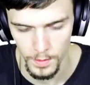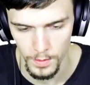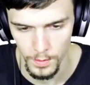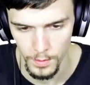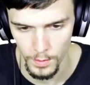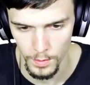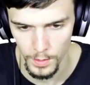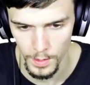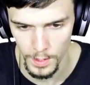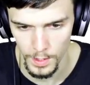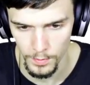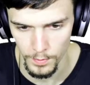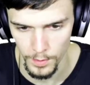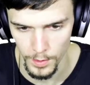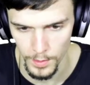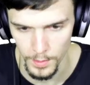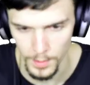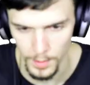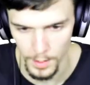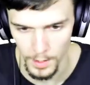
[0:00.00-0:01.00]
Screw these
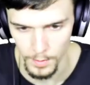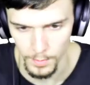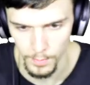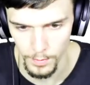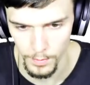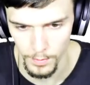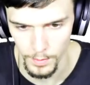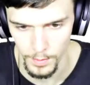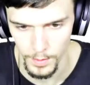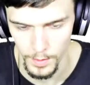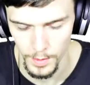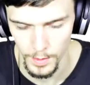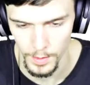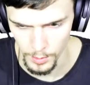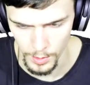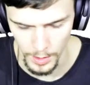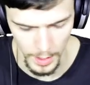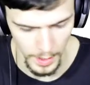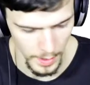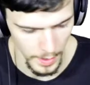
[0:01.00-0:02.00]
floats off.
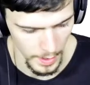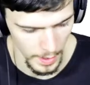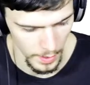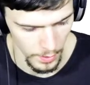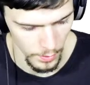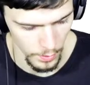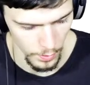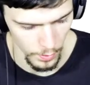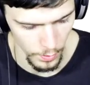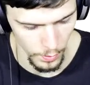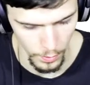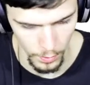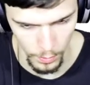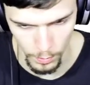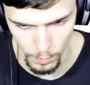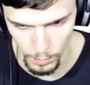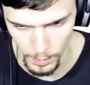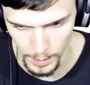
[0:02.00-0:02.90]
Change that to